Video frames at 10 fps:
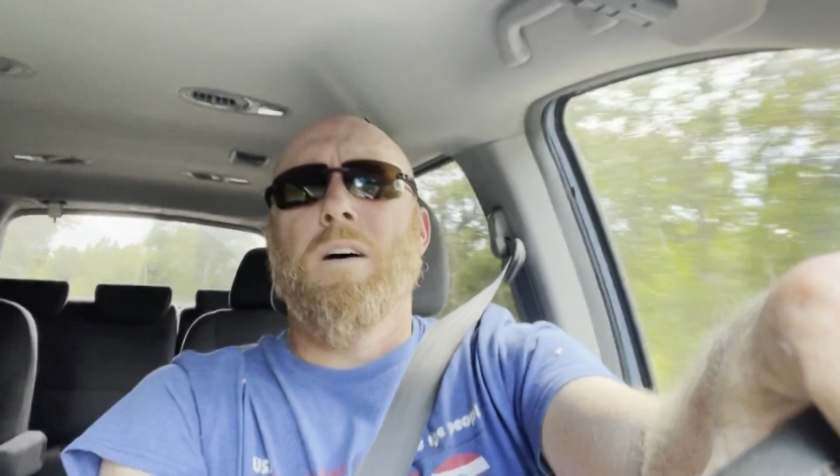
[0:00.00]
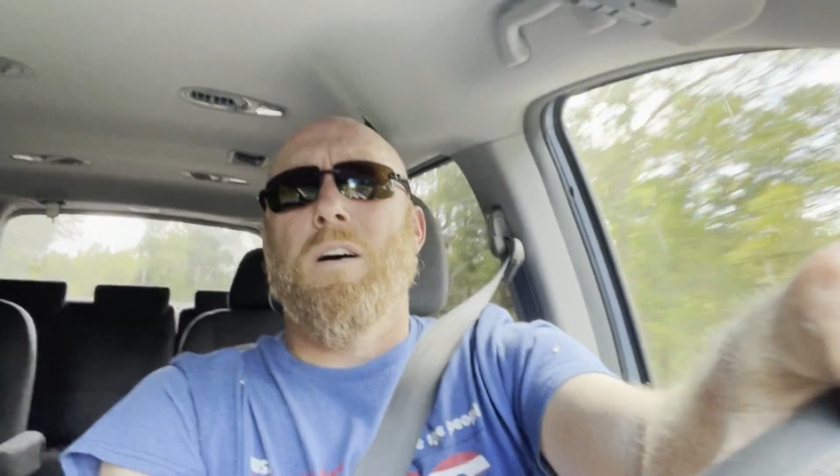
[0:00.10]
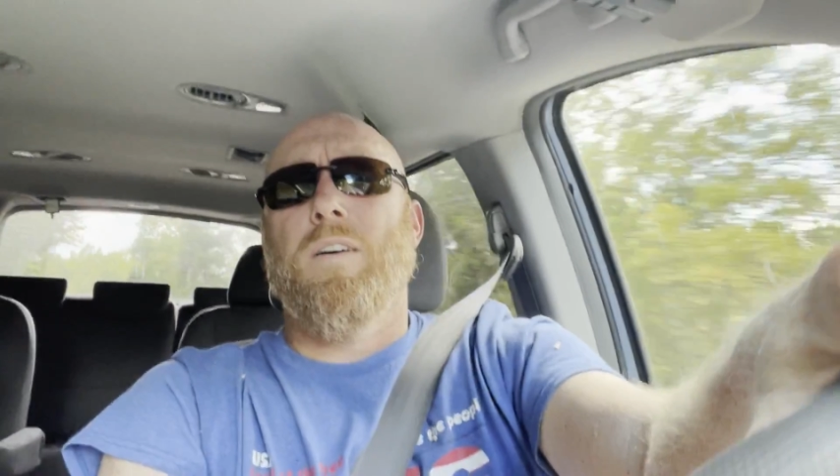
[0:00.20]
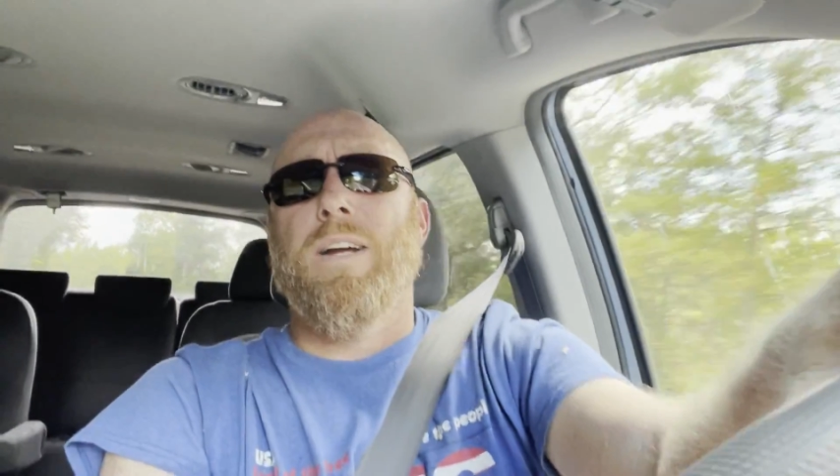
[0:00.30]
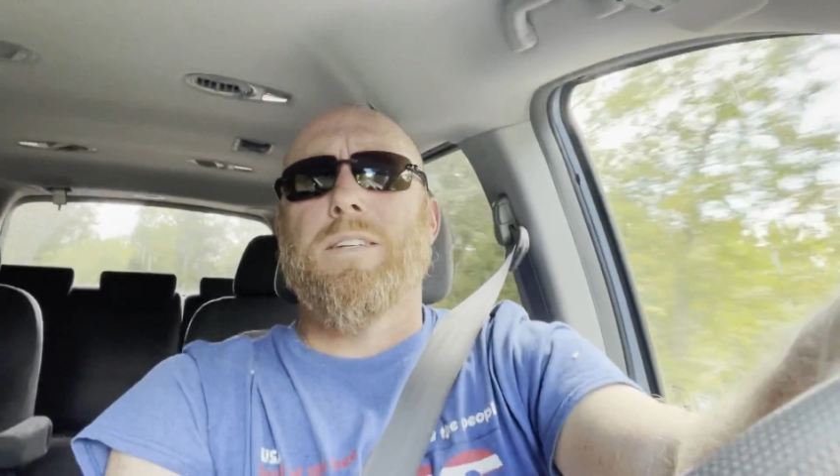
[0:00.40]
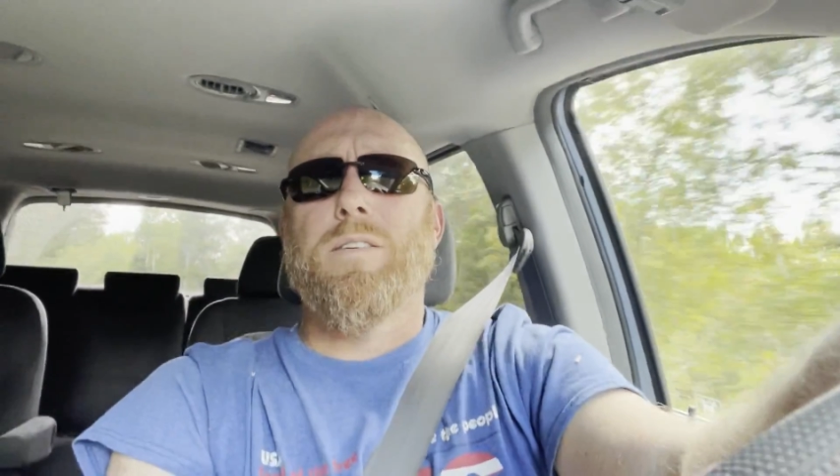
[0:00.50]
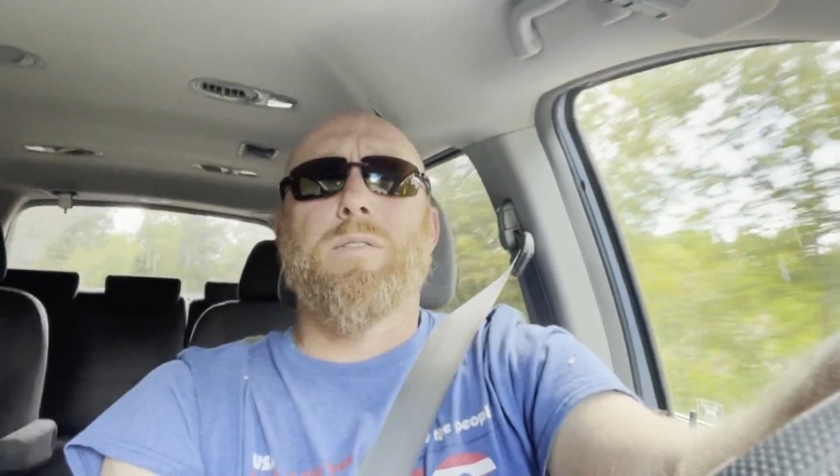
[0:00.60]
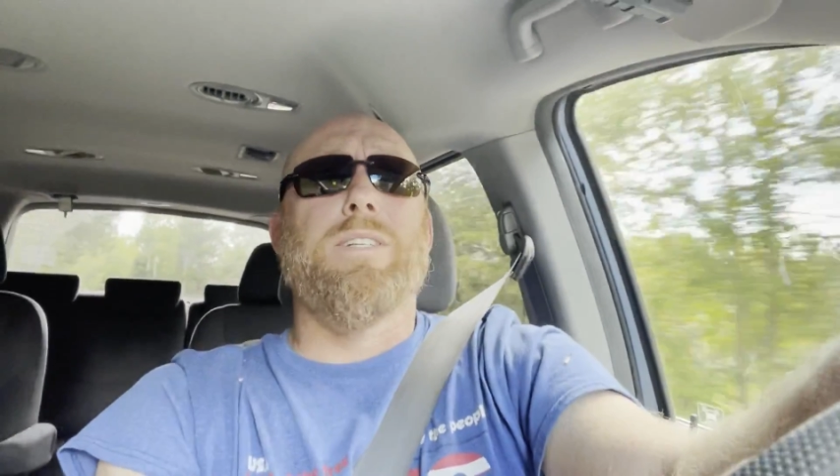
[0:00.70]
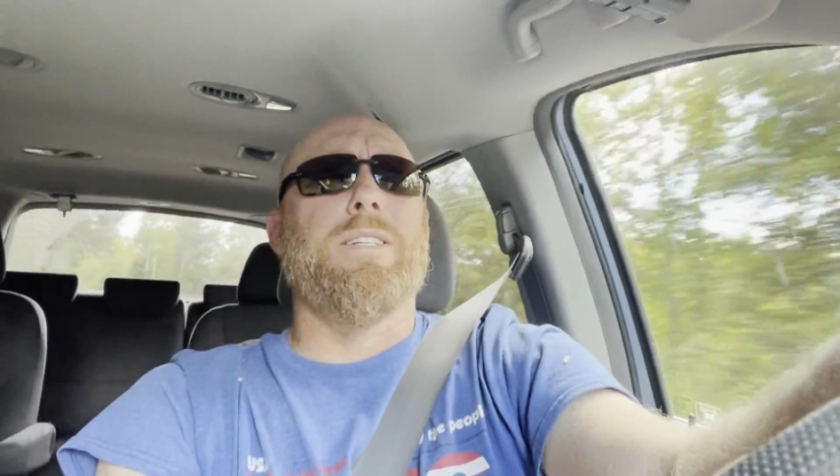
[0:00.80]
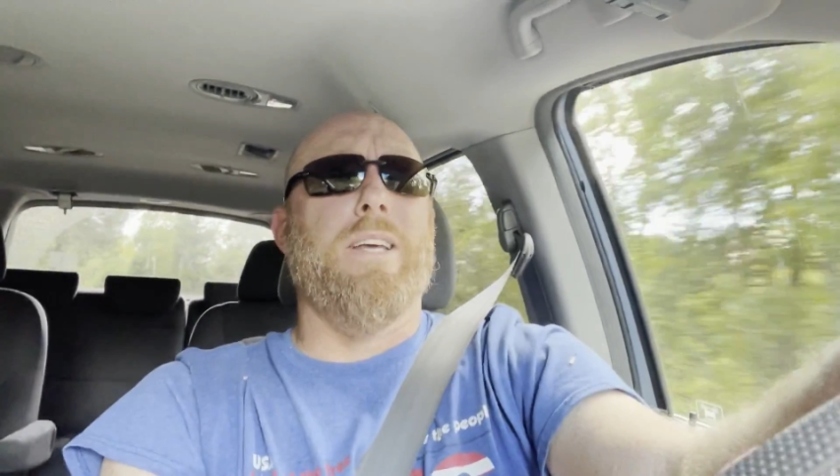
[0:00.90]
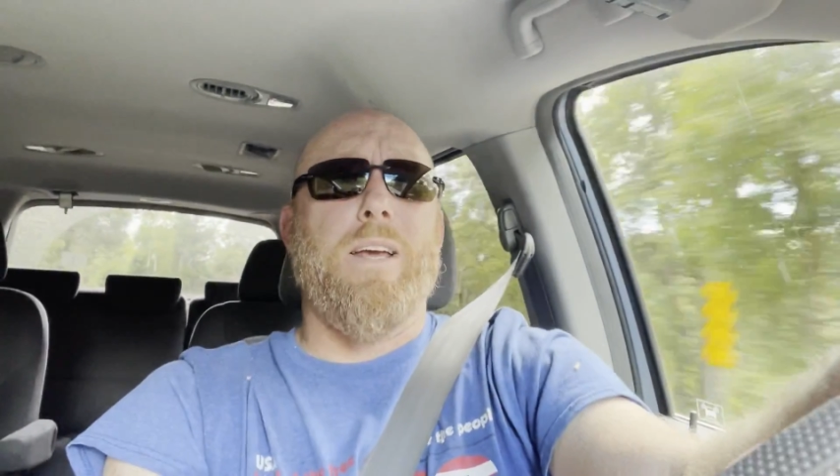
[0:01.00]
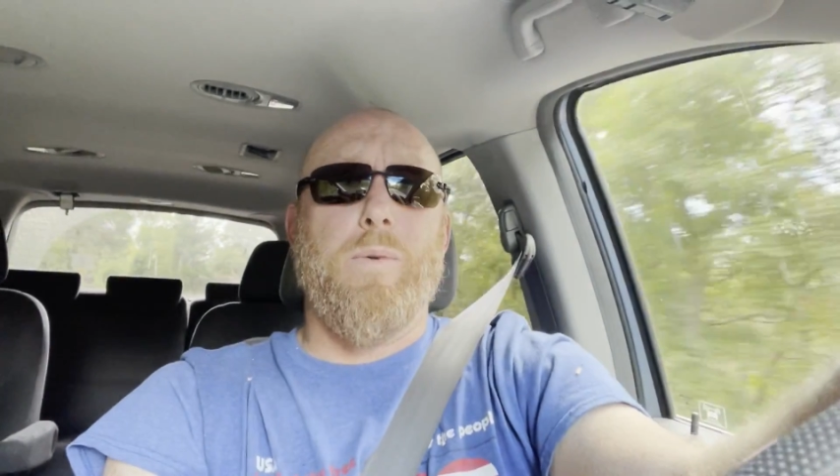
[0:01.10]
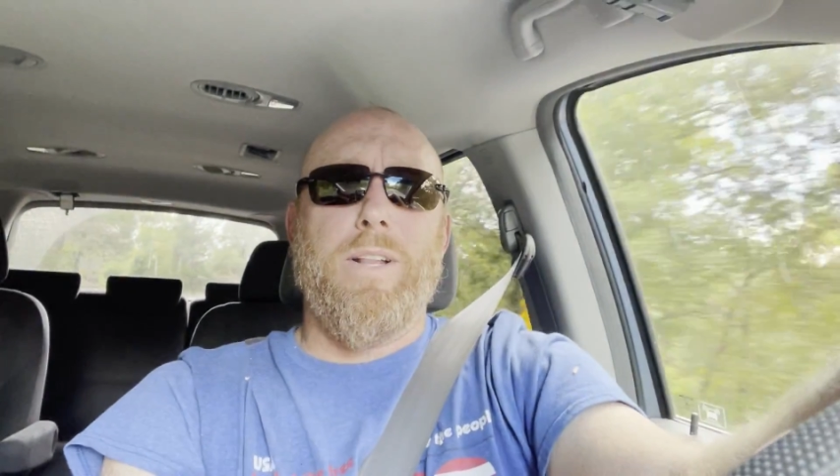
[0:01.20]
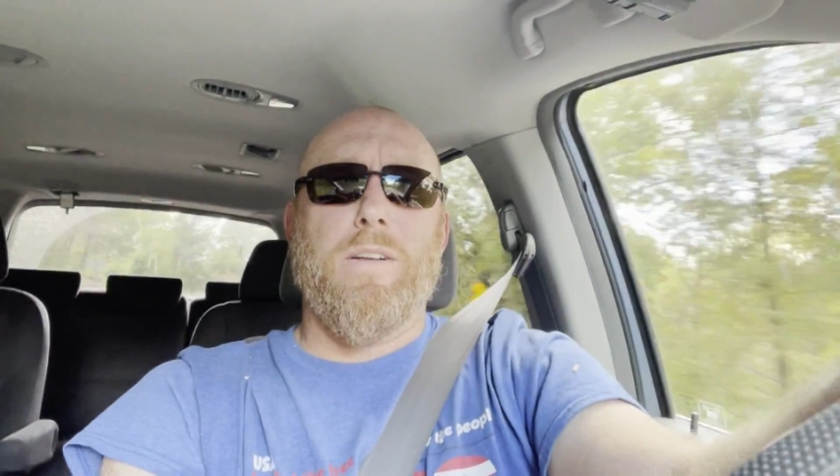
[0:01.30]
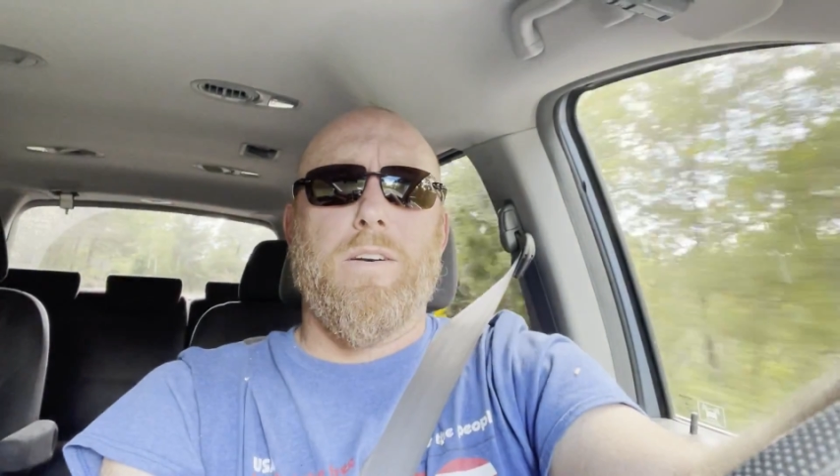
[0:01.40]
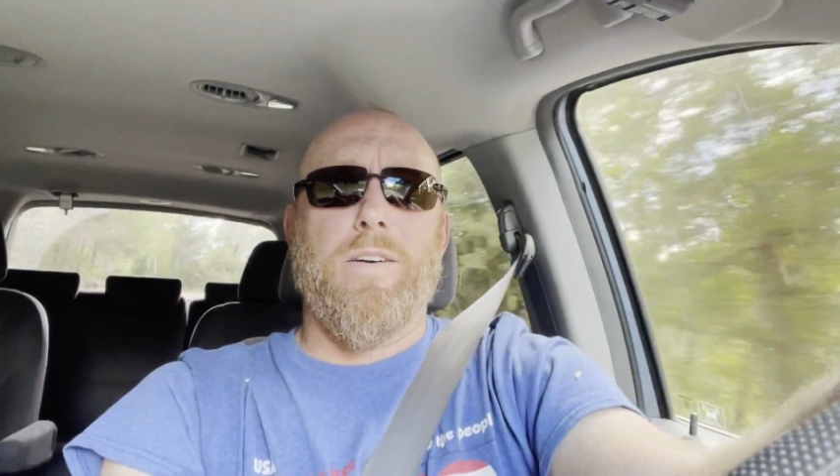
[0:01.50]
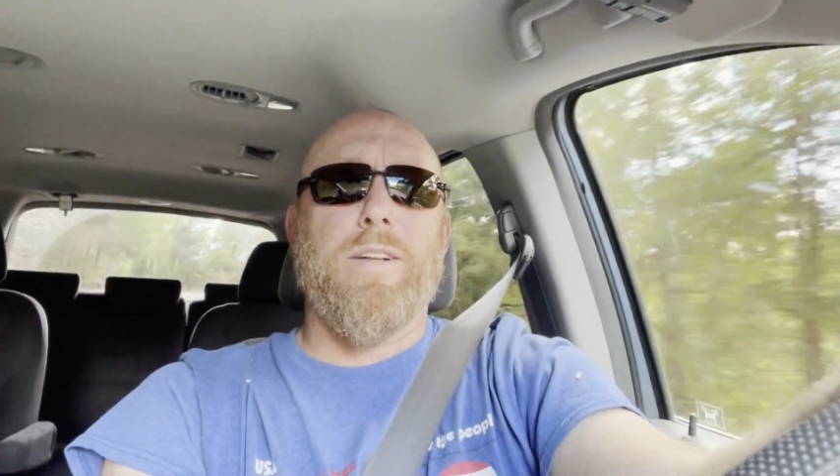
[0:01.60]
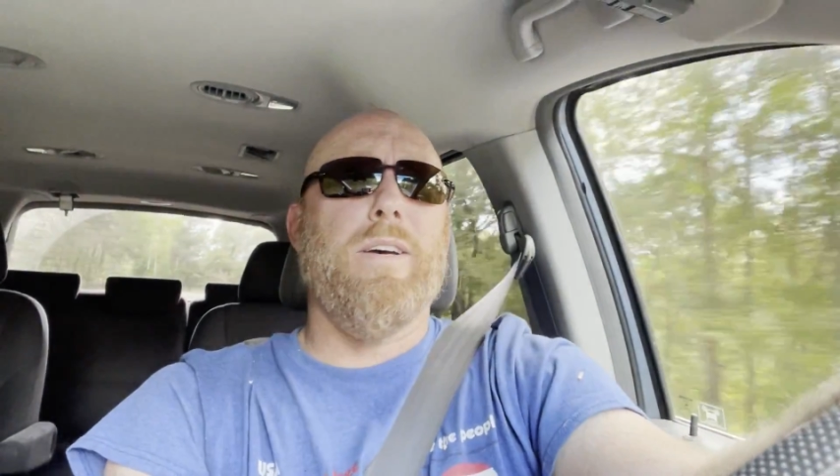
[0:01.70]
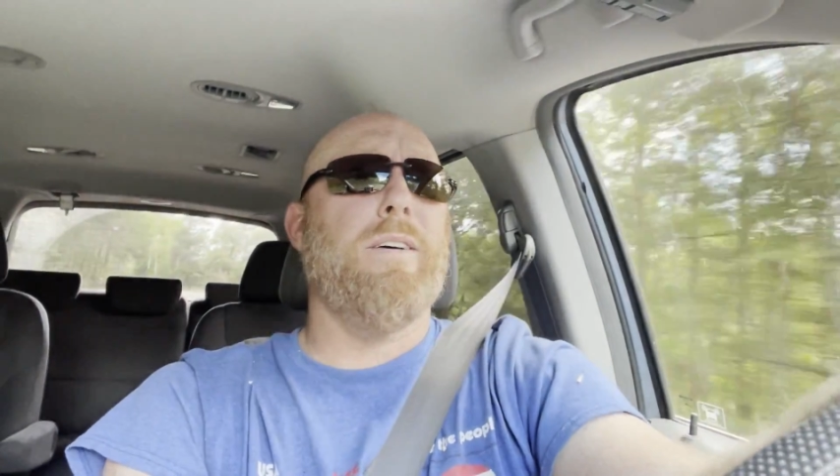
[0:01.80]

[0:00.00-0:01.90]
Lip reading: All right, so today we learned